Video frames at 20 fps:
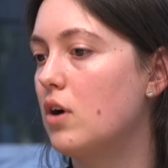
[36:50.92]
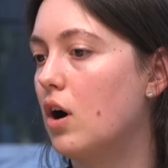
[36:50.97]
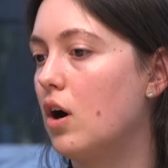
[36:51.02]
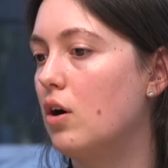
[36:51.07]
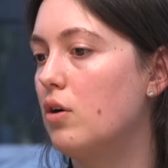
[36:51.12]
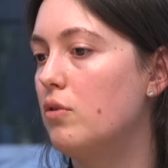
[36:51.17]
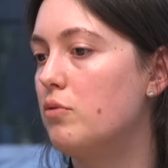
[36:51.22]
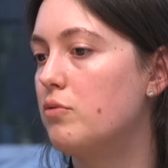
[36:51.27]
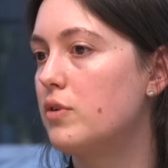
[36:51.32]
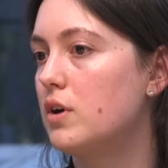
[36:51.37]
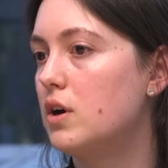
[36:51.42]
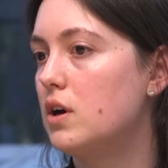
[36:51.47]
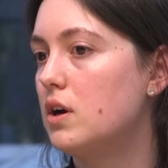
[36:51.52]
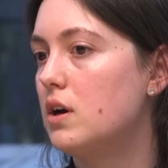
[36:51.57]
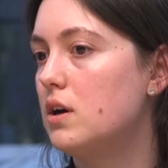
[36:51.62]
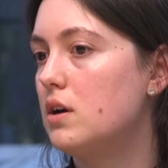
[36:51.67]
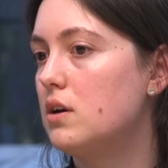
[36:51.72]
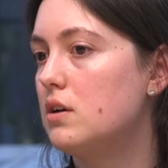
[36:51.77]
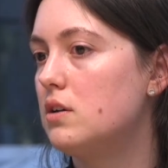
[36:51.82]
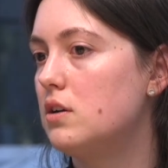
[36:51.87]
of,
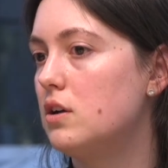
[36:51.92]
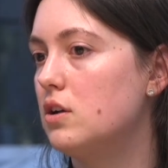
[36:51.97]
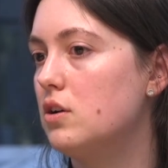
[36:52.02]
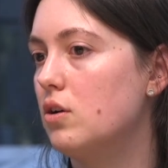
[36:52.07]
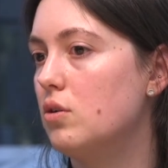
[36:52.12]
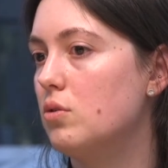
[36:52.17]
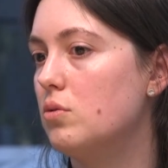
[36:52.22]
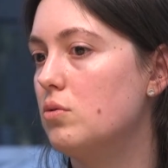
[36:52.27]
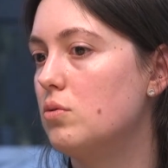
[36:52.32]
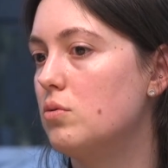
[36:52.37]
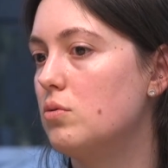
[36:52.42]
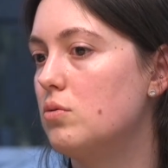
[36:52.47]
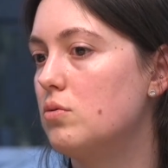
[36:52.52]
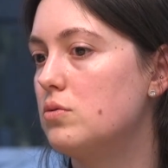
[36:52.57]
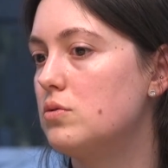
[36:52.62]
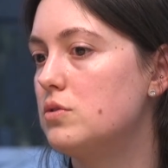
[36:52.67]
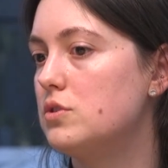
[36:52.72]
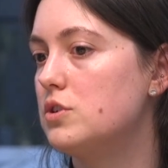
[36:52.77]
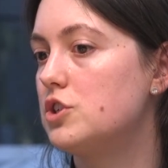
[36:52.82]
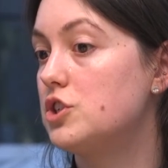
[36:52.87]

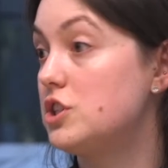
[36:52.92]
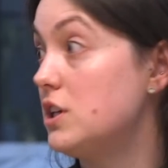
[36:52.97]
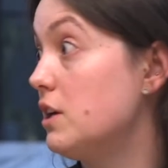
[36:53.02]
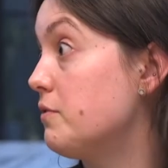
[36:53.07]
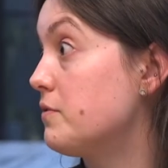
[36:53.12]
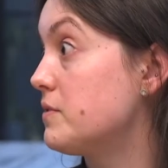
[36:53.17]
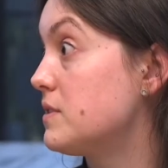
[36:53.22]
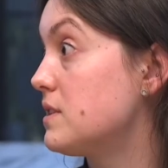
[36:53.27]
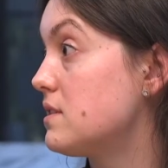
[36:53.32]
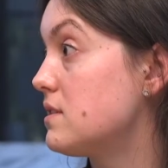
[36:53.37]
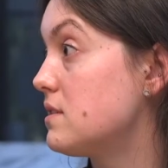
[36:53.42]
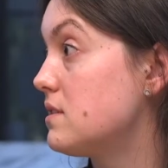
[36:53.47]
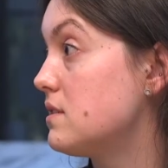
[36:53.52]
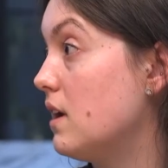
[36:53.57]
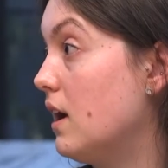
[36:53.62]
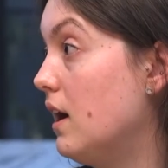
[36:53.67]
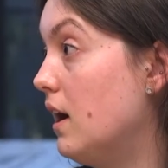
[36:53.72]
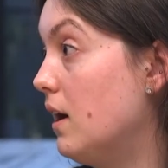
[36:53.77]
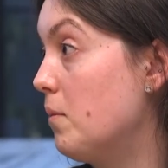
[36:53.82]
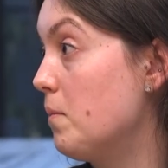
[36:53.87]
shifts,
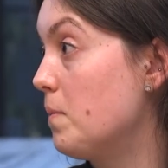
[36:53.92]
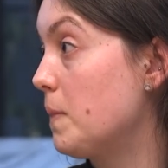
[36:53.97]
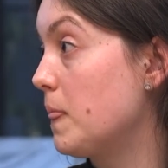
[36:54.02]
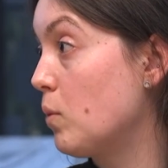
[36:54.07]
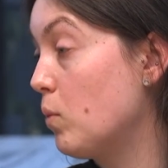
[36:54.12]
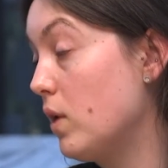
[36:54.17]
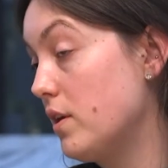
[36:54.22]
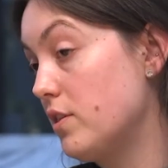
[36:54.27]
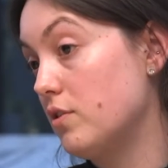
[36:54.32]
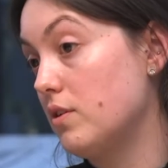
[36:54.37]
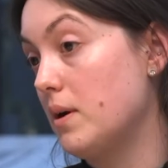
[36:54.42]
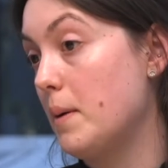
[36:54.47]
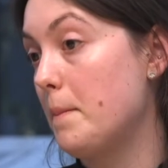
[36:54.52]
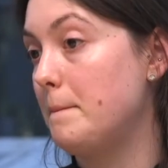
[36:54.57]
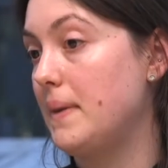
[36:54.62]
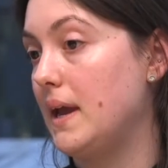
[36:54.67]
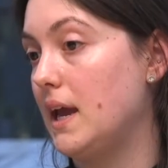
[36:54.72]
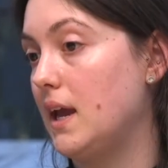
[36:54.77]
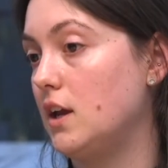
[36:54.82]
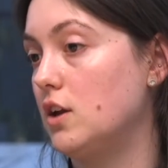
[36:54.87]
whether
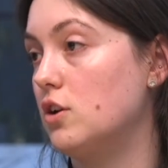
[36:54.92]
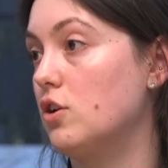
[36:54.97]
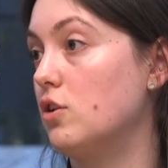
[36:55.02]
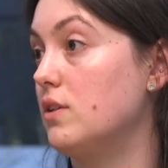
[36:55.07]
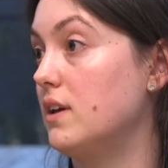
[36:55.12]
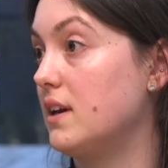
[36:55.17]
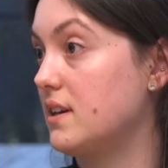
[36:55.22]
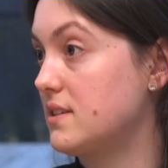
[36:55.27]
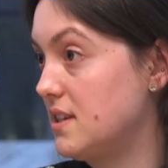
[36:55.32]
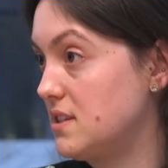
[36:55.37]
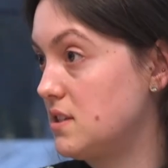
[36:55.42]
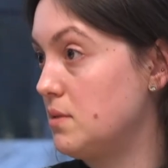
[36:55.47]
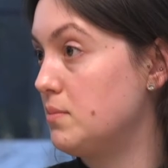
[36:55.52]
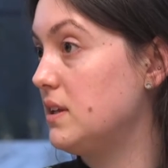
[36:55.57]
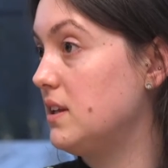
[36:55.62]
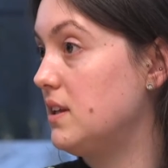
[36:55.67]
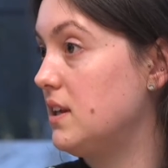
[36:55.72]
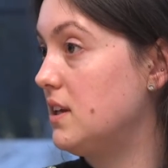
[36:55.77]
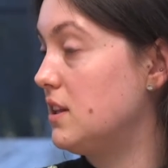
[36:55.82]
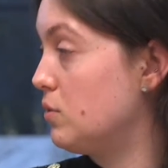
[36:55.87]
it be, the
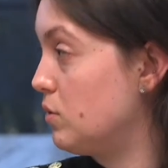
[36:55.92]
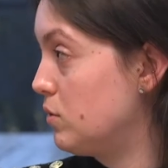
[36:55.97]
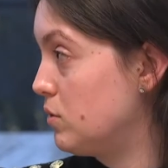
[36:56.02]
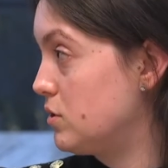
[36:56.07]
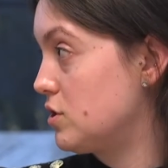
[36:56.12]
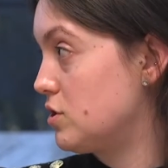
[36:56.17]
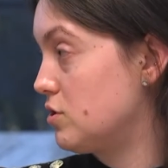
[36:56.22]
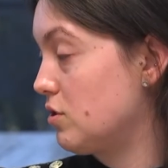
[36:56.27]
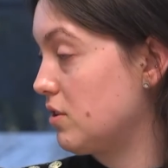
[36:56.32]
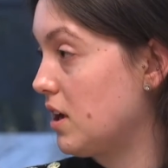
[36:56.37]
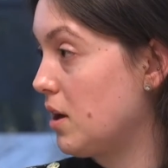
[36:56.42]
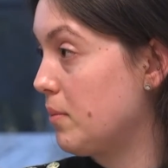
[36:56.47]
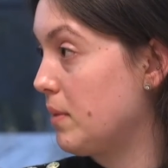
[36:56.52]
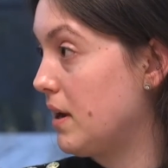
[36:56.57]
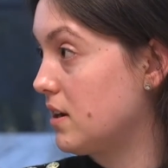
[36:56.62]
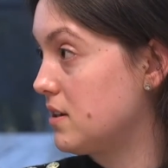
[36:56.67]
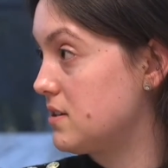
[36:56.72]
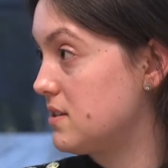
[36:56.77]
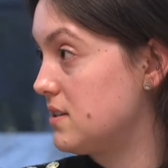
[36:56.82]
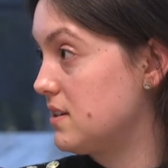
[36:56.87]
accessibility that we were just talking
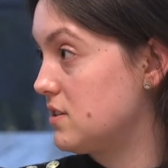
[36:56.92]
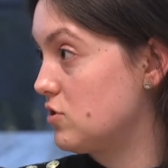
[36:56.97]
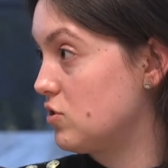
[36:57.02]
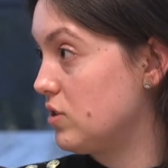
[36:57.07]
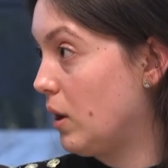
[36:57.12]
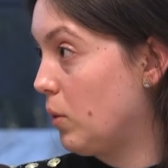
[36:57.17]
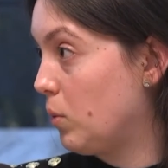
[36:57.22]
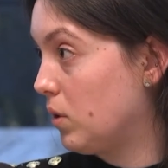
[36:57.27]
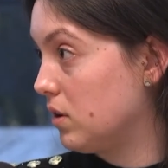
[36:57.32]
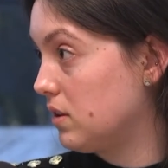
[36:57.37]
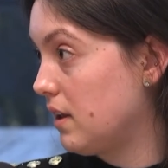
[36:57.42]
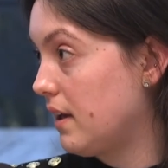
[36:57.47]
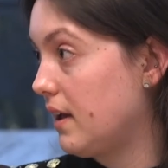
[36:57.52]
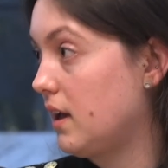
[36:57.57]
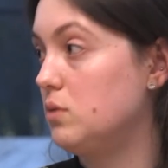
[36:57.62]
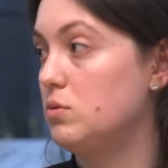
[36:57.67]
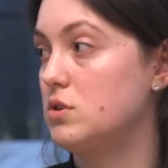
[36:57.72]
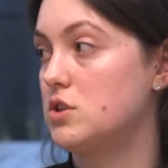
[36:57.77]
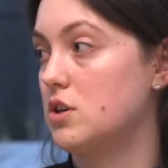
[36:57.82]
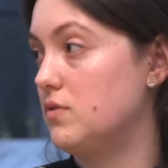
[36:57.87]
about, because things are now
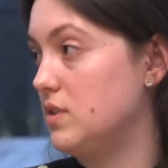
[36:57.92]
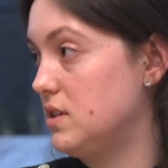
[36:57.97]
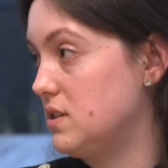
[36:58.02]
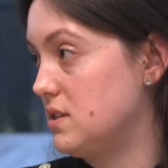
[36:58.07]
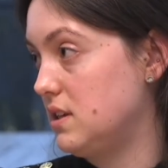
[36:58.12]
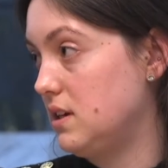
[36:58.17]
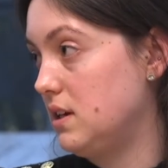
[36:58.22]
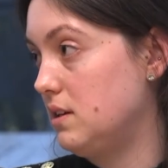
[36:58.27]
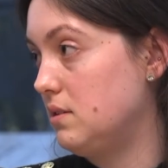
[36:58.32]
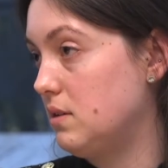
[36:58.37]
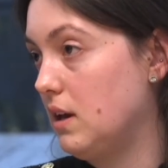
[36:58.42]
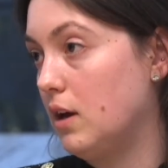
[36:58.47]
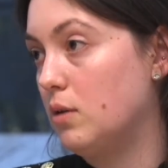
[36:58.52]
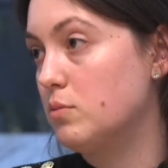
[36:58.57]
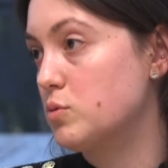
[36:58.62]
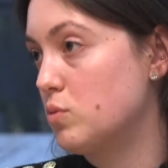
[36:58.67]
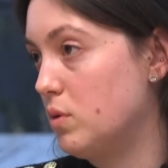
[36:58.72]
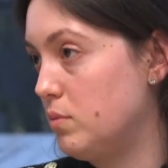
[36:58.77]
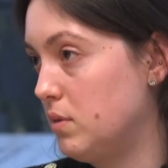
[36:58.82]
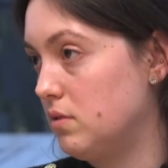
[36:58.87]
online, which obviously
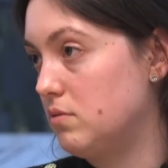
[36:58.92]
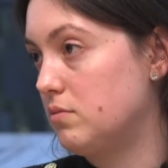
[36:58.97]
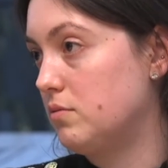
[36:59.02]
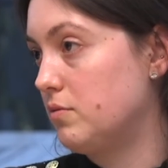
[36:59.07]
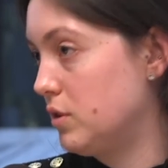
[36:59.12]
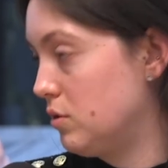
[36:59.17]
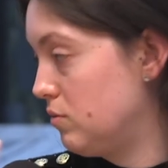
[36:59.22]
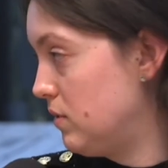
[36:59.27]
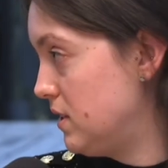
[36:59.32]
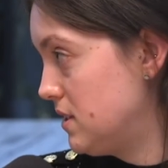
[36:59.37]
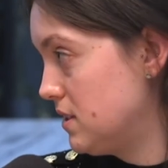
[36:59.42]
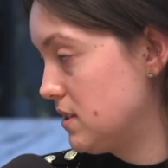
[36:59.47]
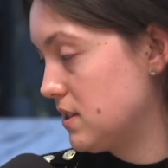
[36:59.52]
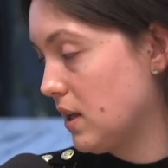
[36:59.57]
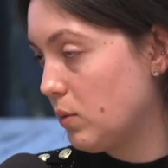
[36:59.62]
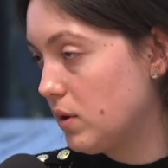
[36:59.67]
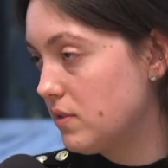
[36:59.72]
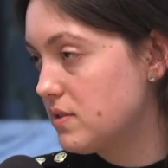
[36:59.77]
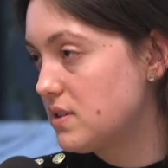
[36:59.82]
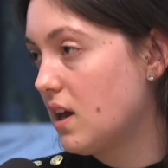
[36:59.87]
helps women for the reasons
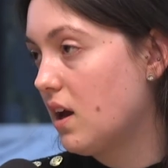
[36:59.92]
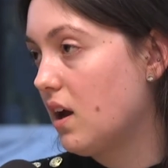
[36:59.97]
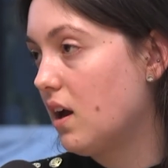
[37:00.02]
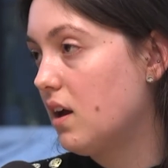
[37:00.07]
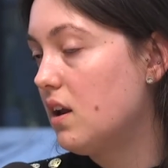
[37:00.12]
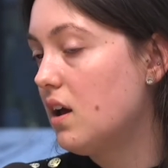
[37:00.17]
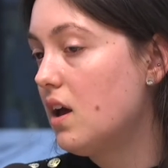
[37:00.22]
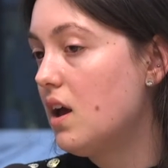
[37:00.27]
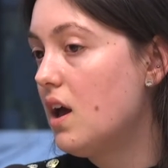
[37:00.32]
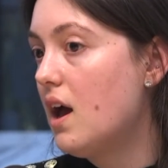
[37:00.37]
that we've said.